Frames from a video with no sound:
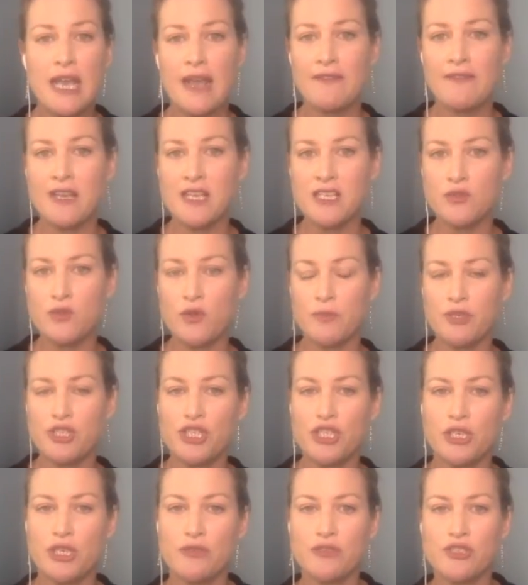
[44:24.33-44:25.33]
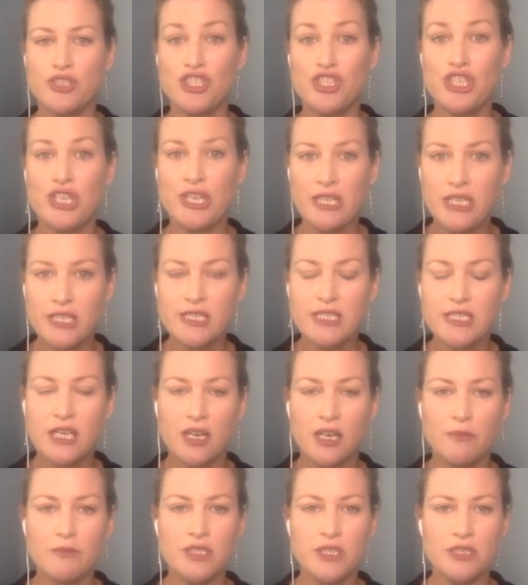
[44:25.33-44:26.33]
And that's where Michelle's genius
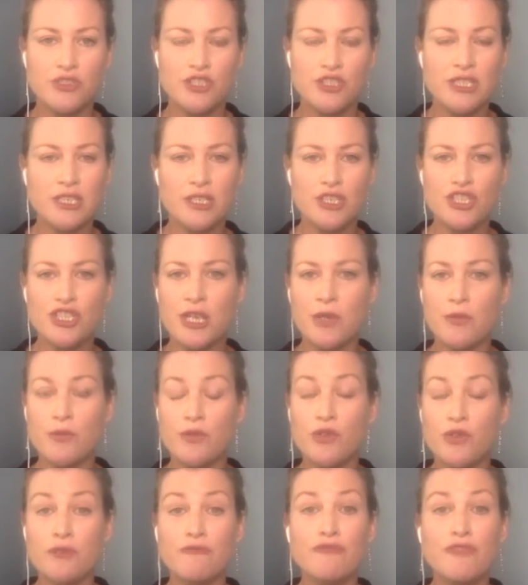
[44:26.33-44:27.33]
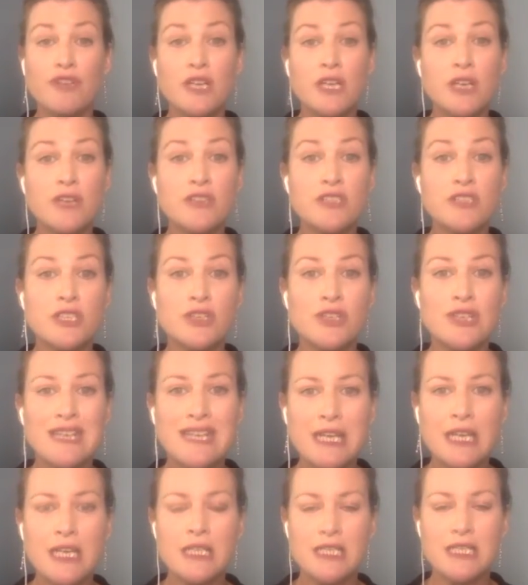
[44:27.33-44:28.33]
comes in. She's going to share with you the videos that you
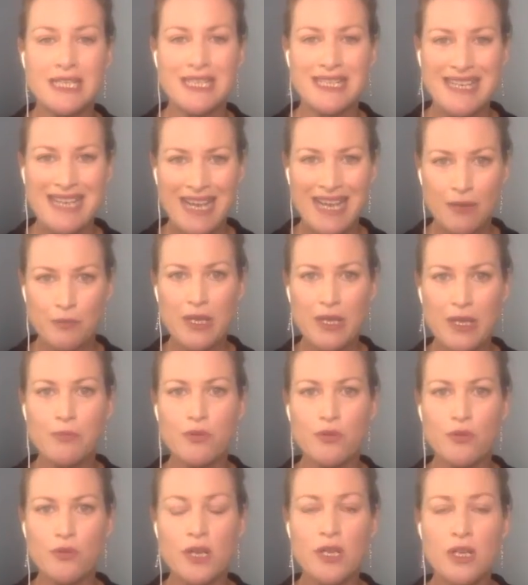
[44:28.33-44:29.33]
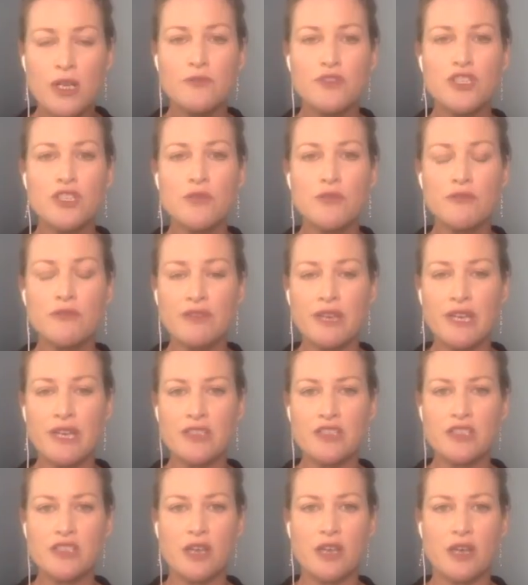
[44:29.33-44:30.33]
need to get people to
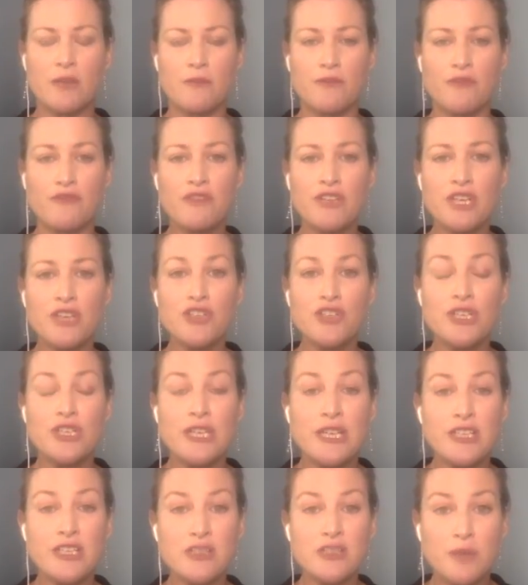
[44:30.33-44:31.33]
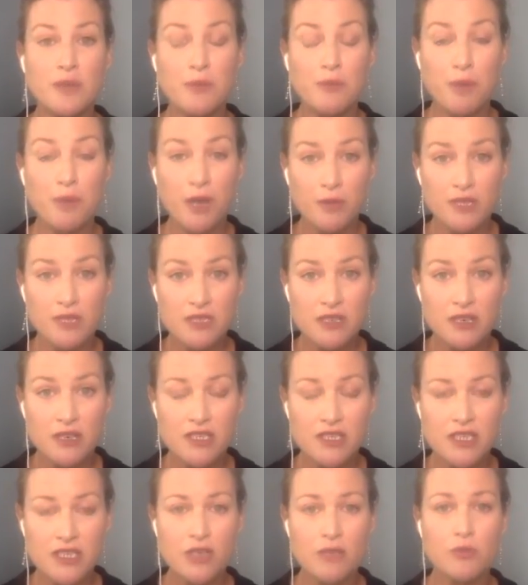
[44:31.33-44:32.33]
events, um, the videos you need to be
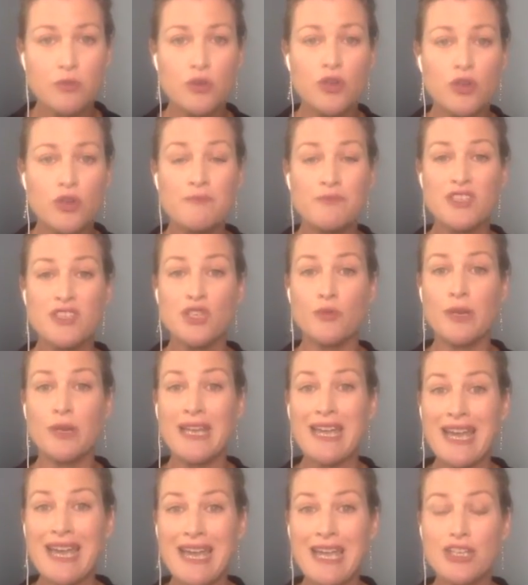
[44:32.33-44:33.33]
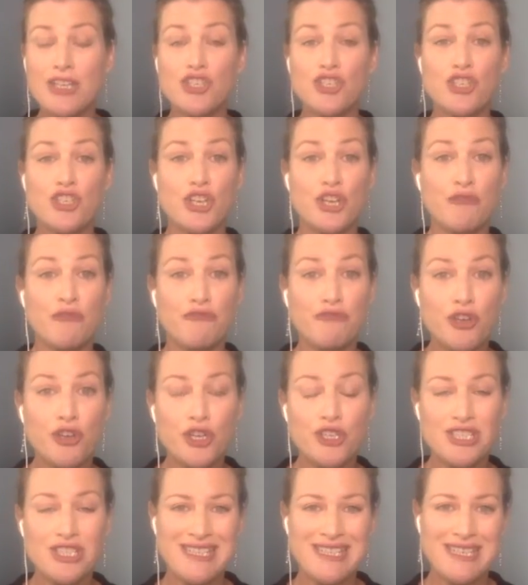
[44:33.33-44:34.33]
publicizing your book, to engage, to
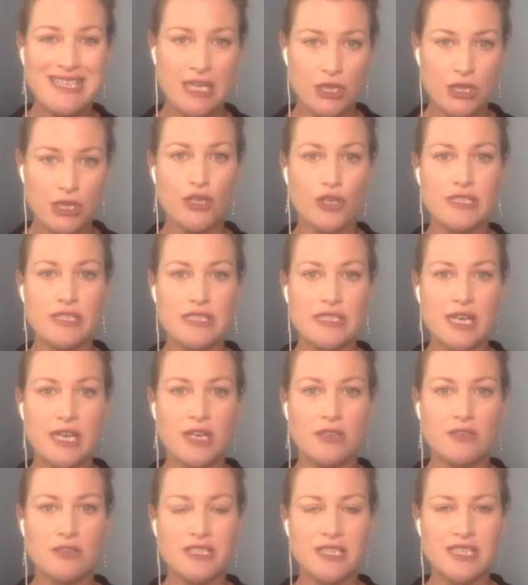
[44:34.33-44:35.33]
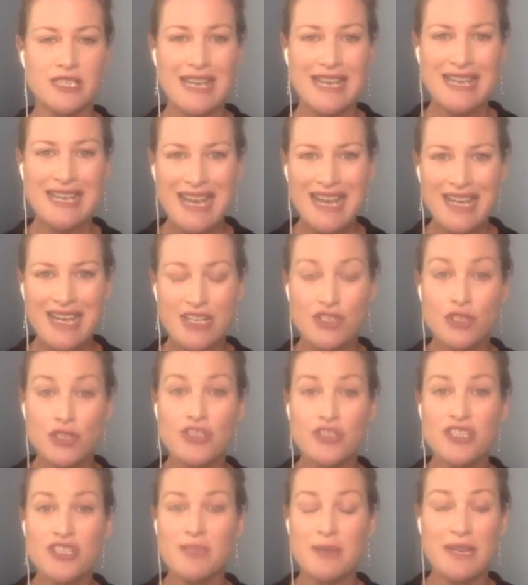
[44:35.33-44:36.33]
convert, to get those sales. Because it, again, it's not
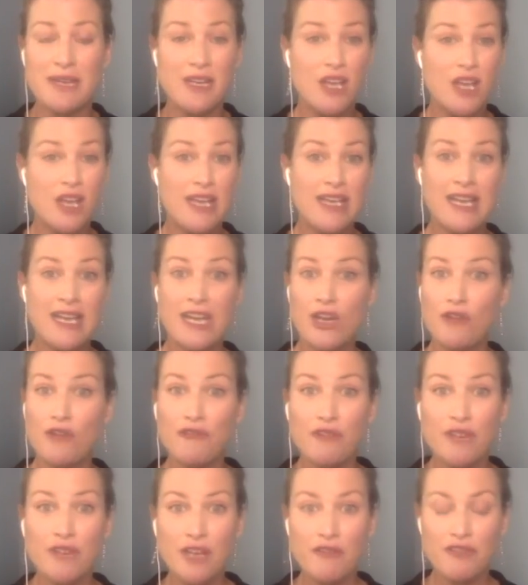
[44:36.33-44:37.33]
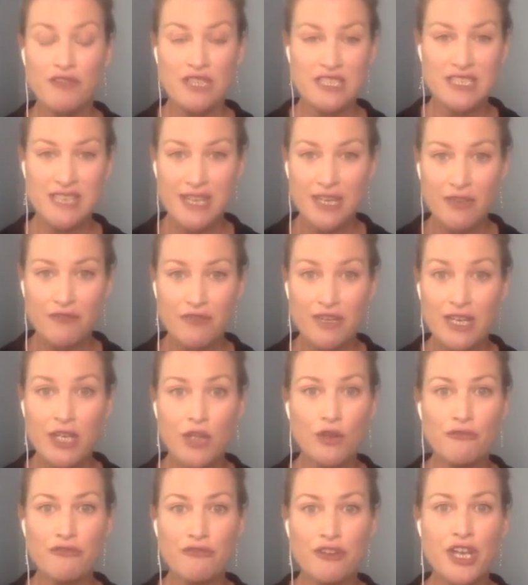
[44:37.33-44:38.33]
just about getting on video for the sake of getting
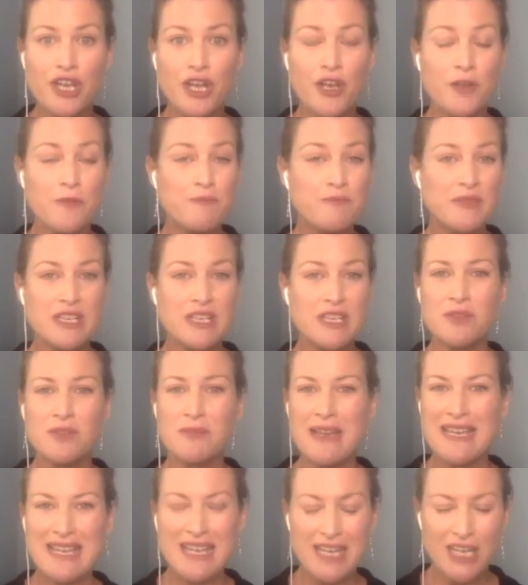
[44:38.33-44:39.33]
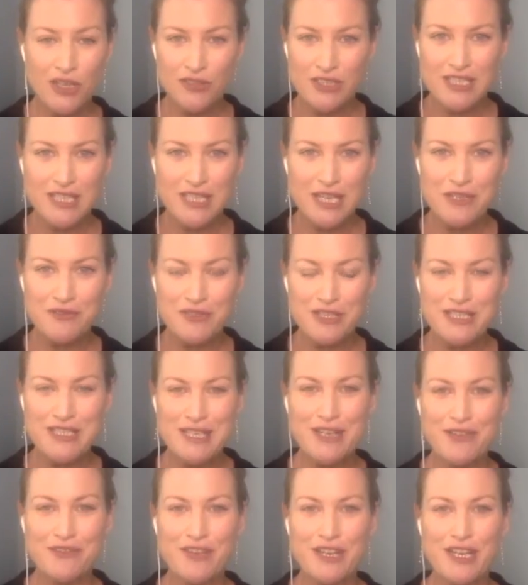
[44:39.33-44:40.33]
on video, it's not about getting on stage for the
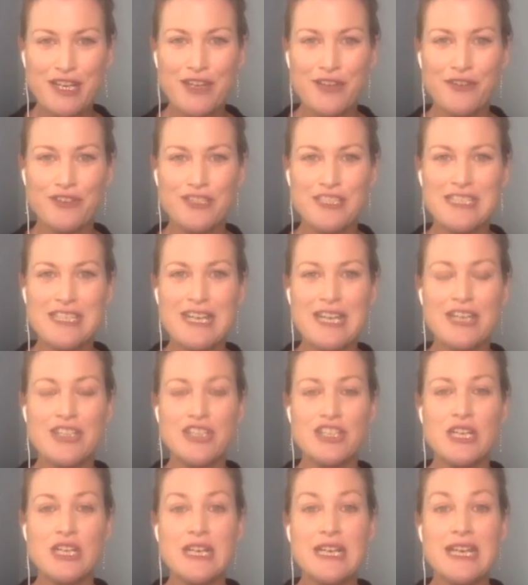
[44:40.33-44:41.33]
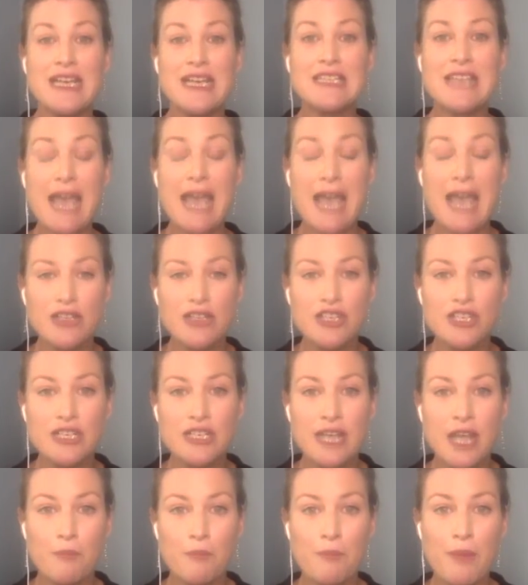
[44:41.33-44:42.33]
sake of getting on stage is
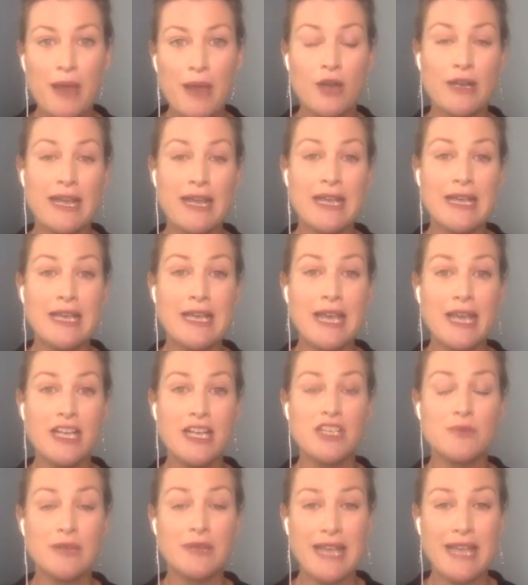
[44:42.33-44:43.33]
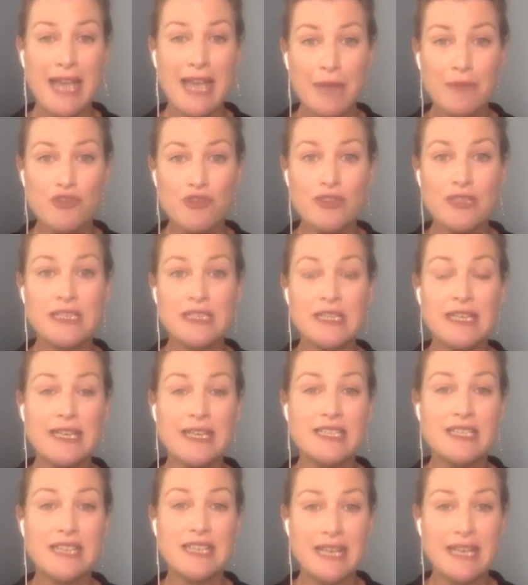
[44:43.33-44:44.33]
actually about engagement, capturing
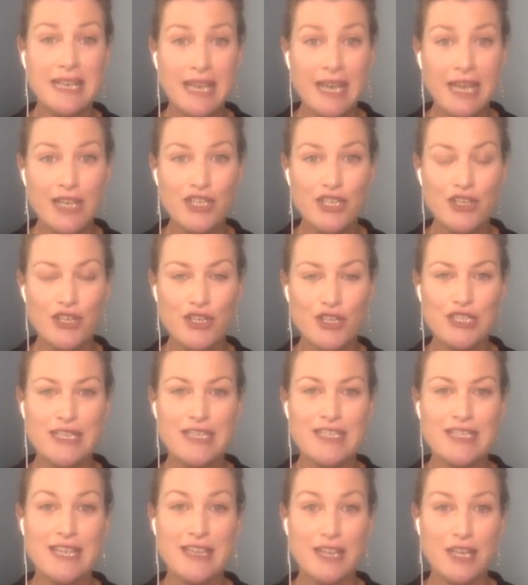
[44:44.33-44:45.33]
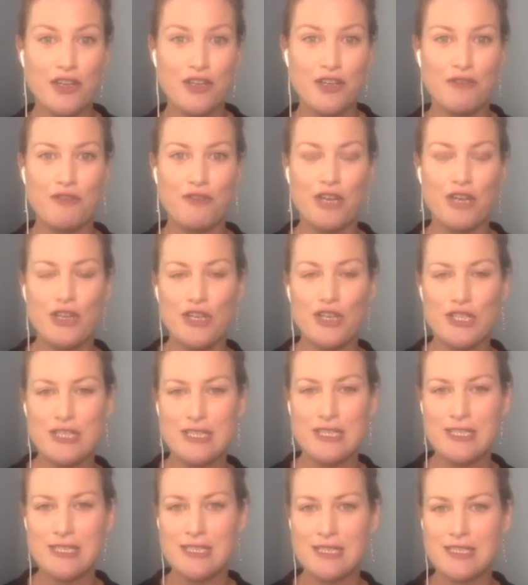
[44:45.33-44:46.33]
leads, engaging those leads, and then converting those
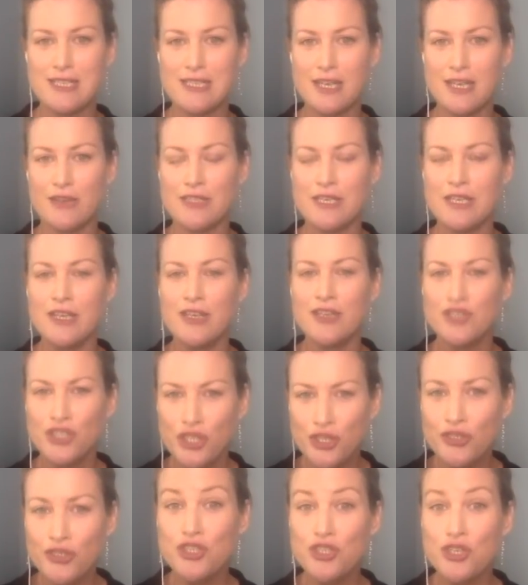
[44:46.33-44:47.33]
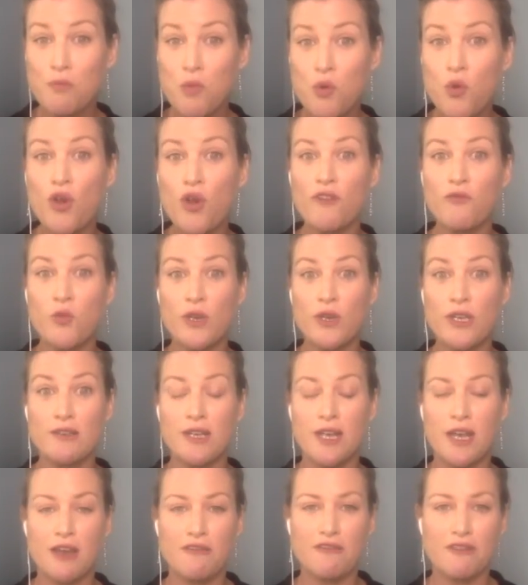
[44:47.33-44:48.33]
leads into sales. So you can do more of what you
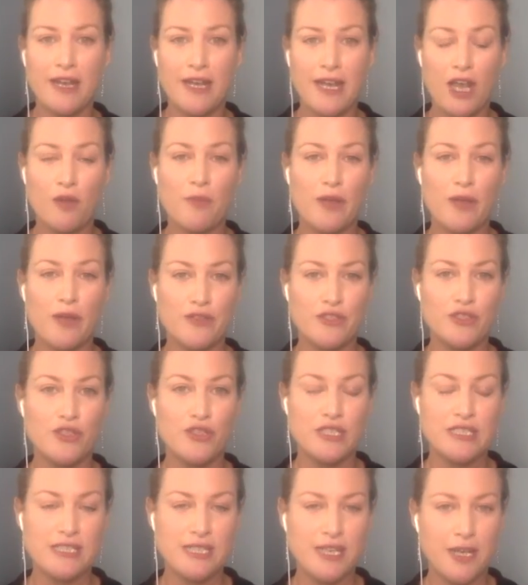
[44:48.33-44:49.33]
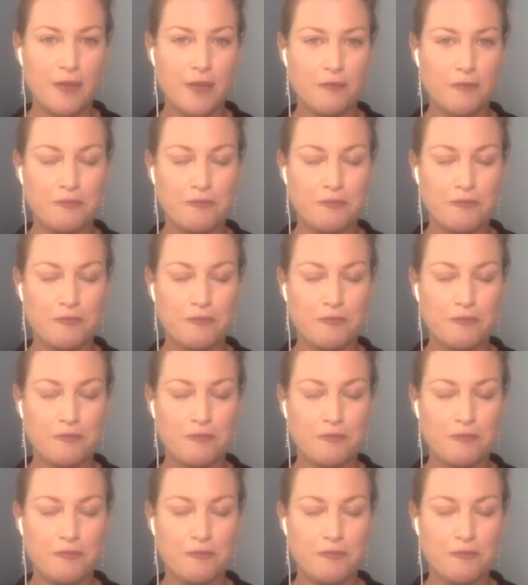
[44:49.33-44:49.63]
love and help others do the same.